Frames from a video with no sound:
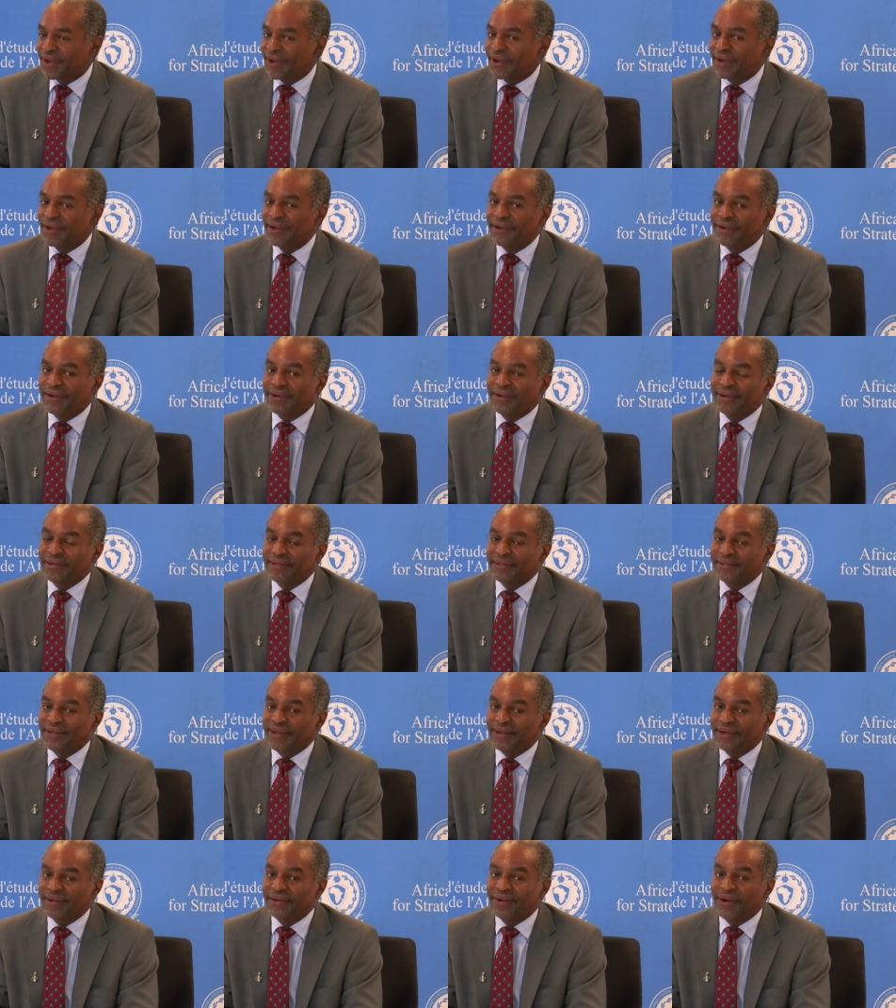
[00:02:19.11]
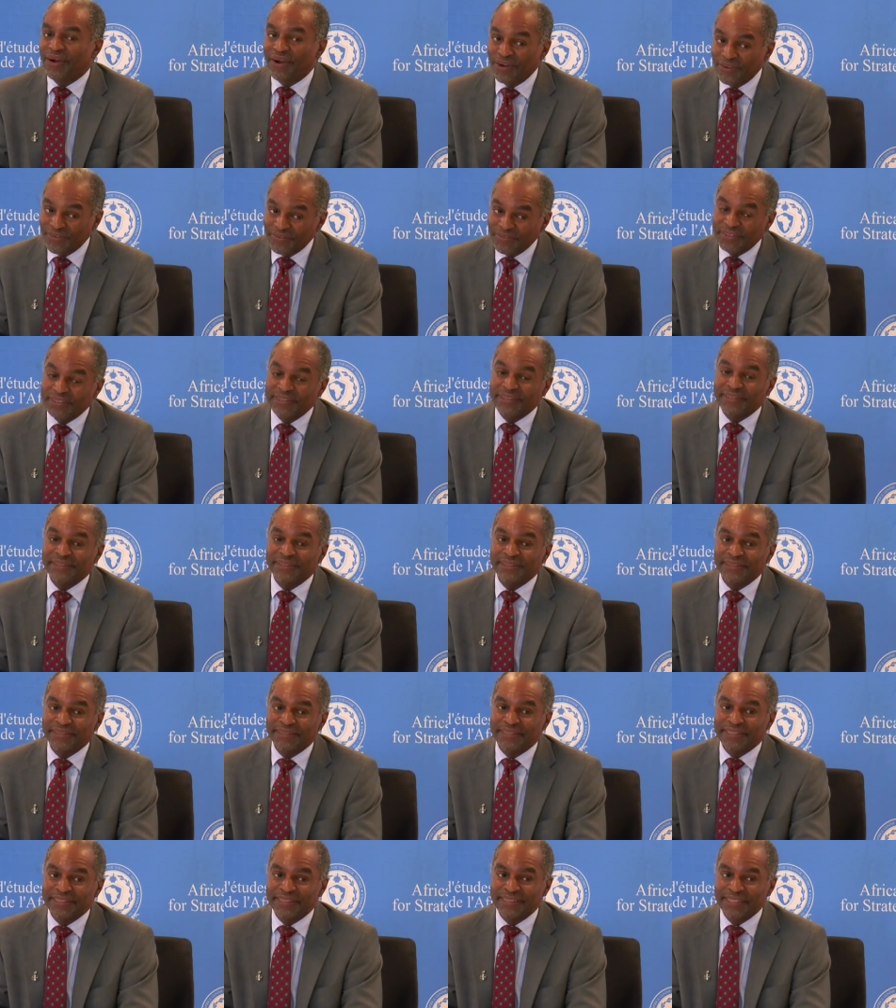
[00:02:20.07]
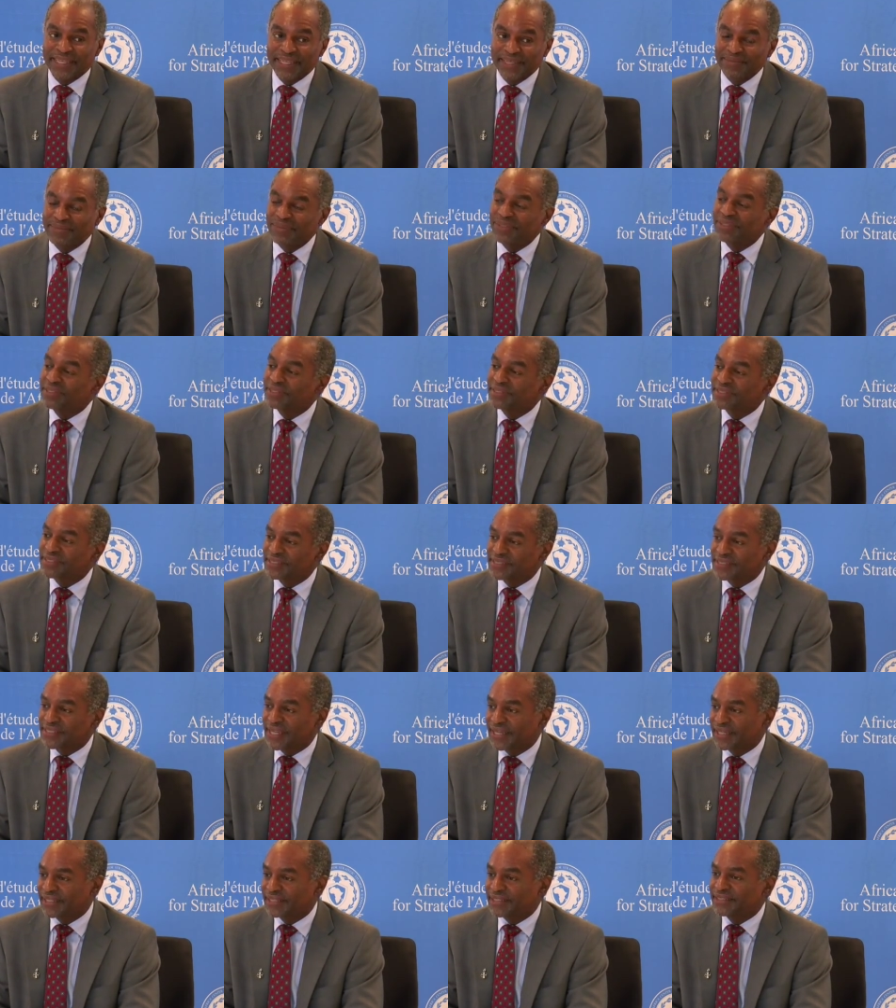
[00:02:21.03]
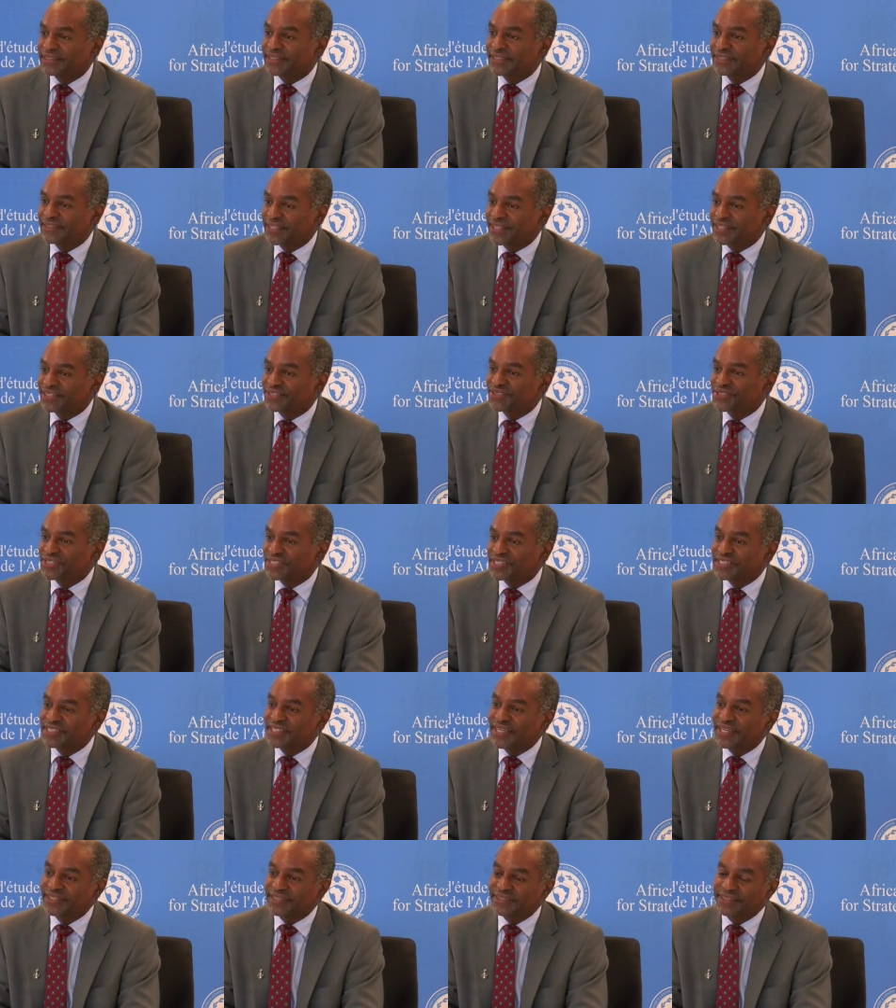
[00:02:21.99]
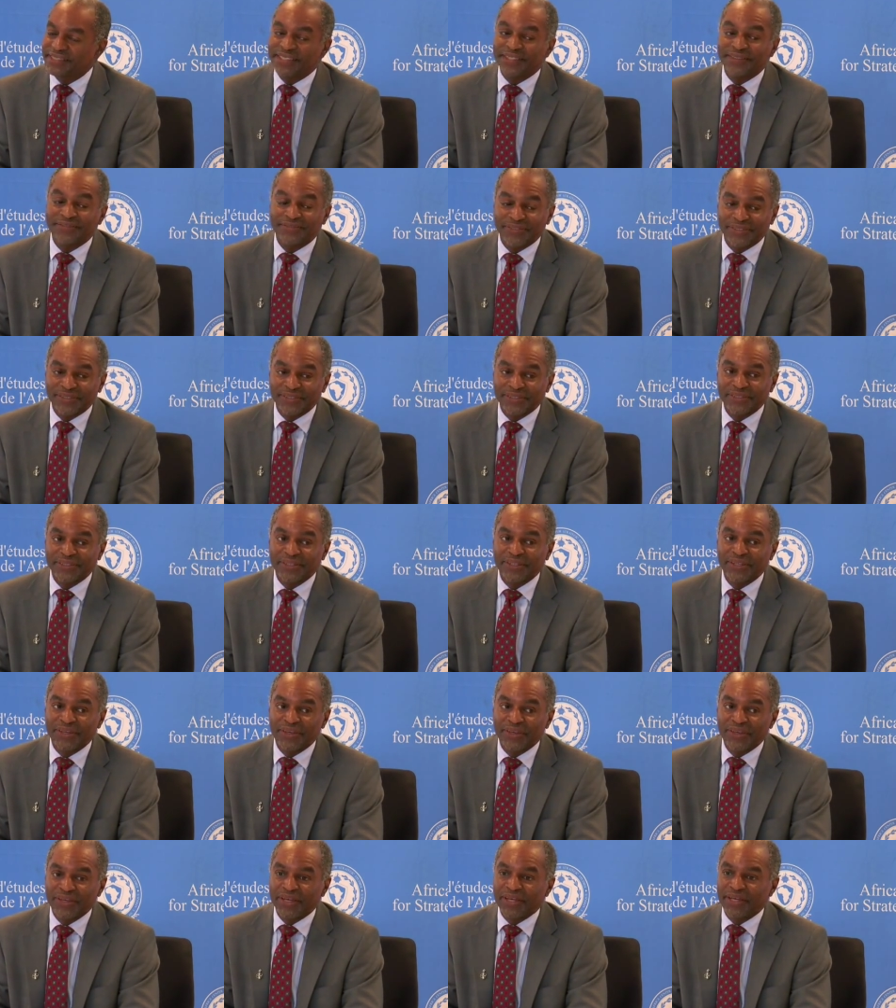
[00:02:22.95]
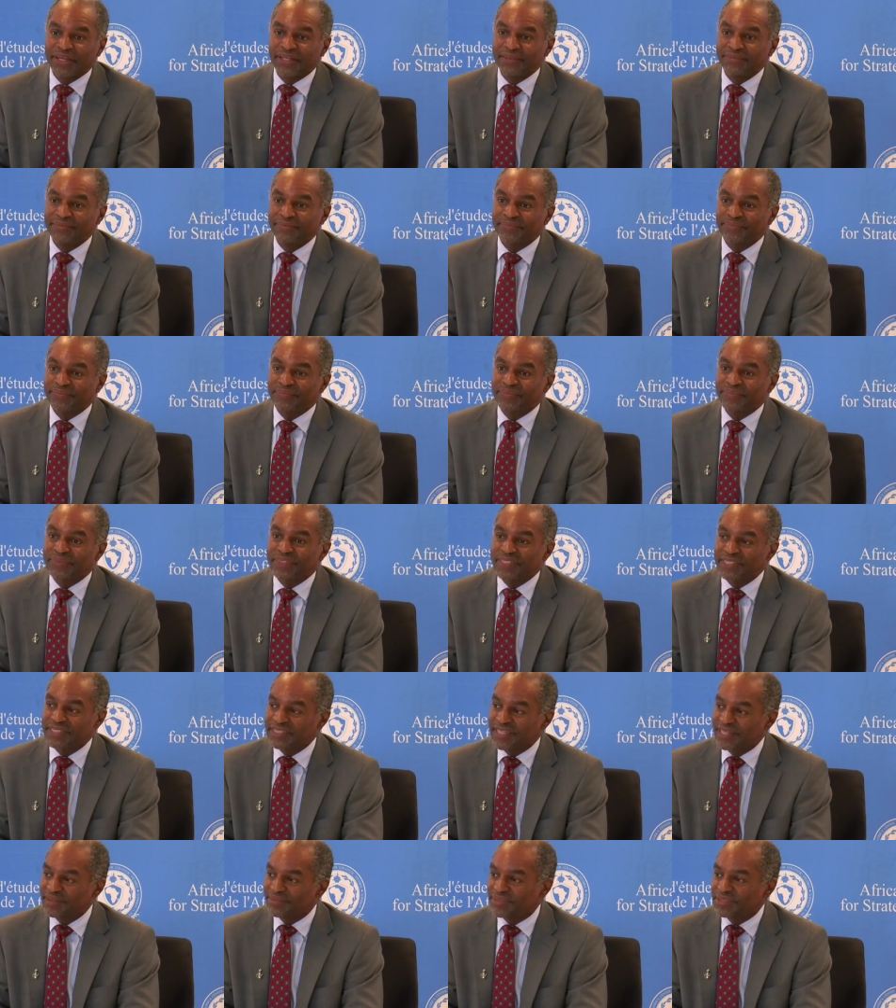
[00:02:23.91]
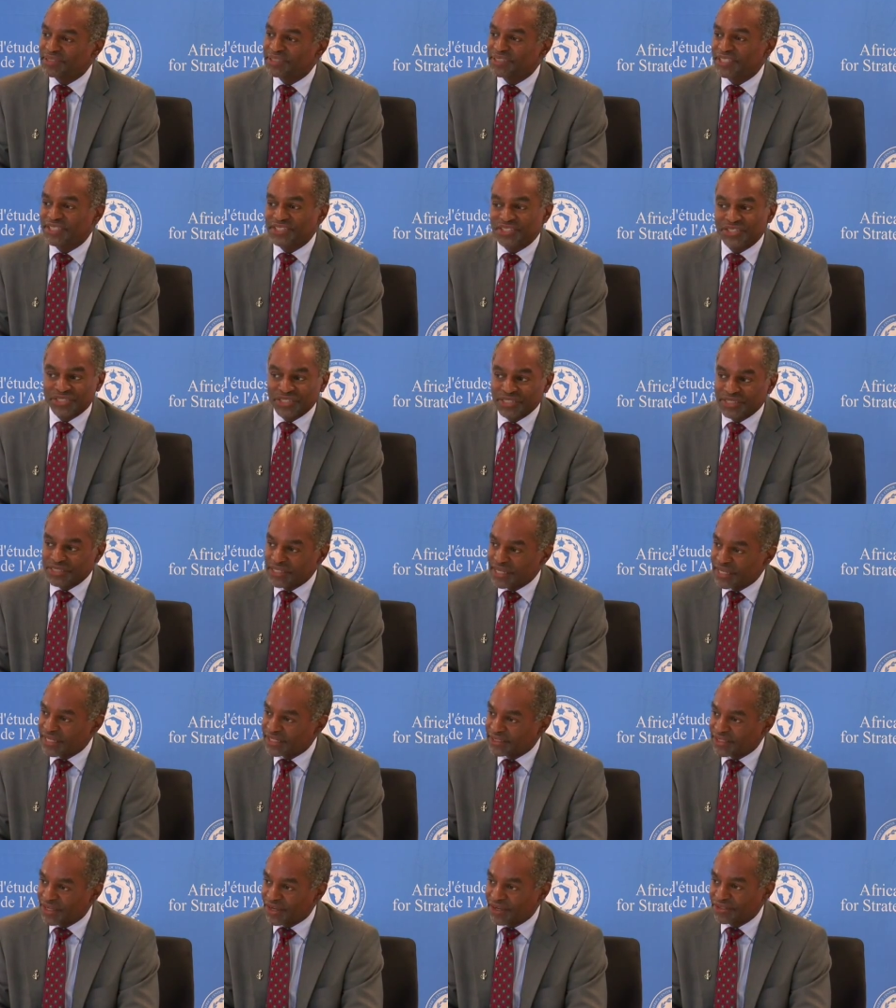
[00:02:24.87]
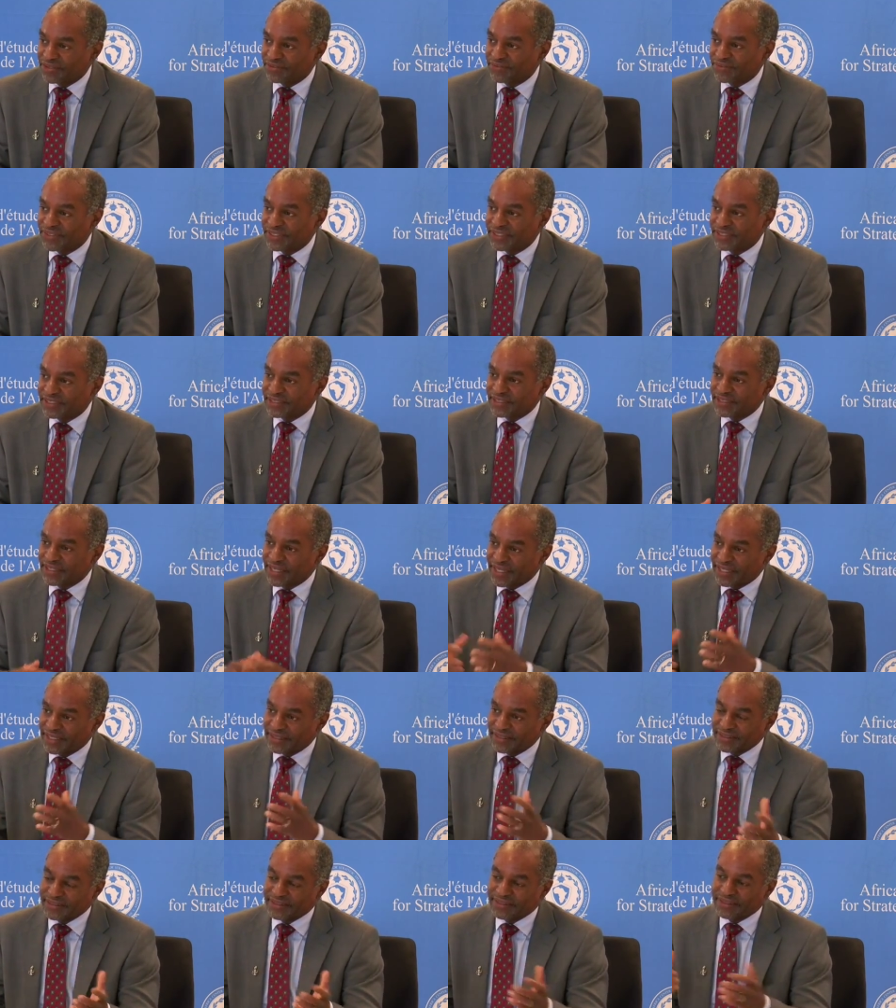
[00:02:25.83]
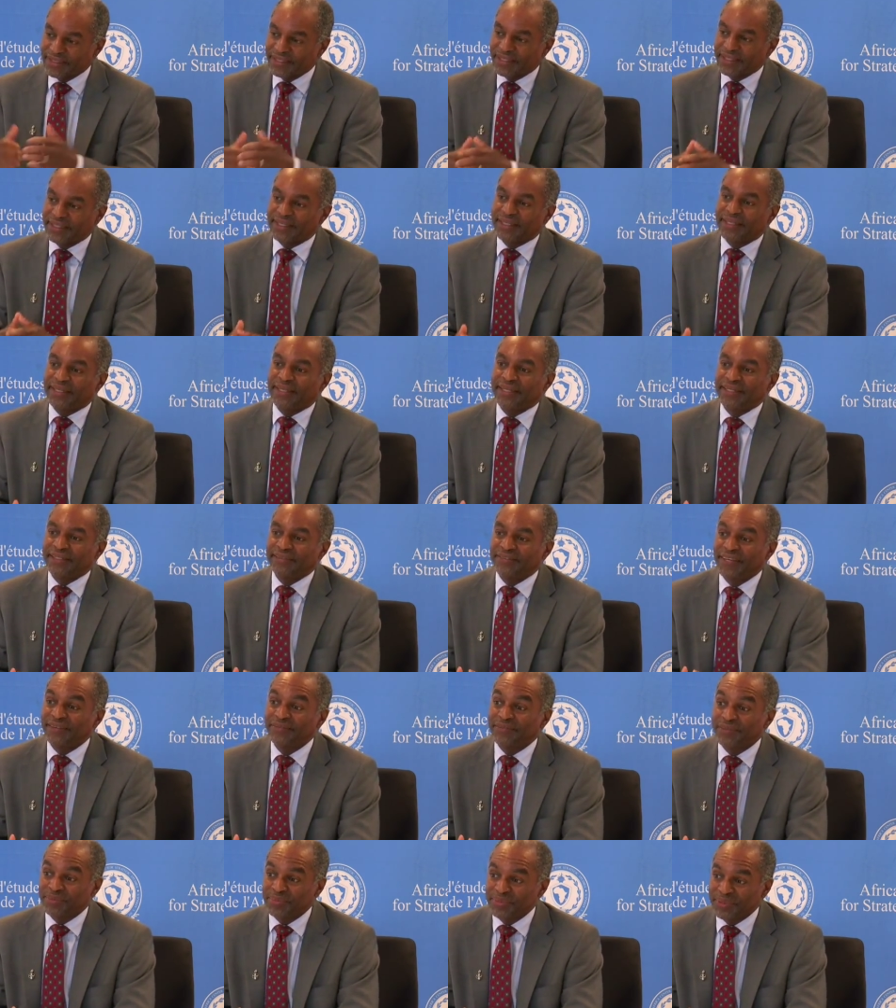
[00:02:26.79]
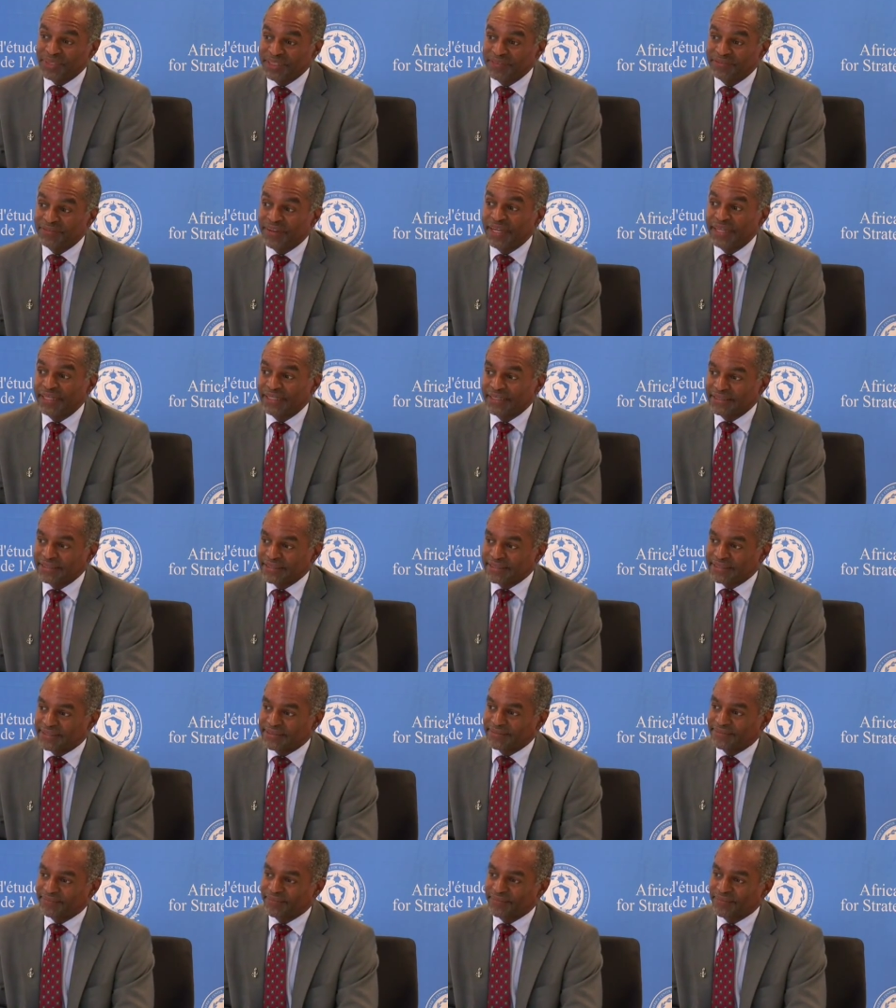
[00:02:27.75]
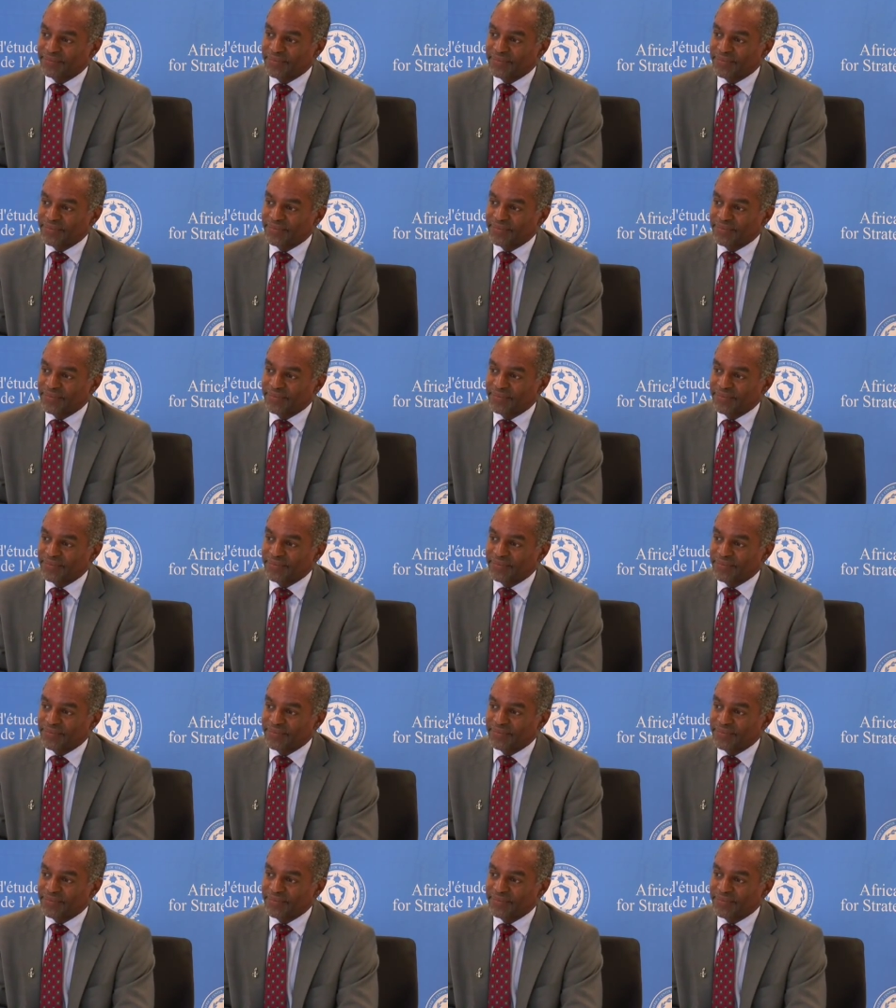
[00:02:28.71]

Are, are often the same societies and countries that suffer um, destabilization and conflict and inevitably violence.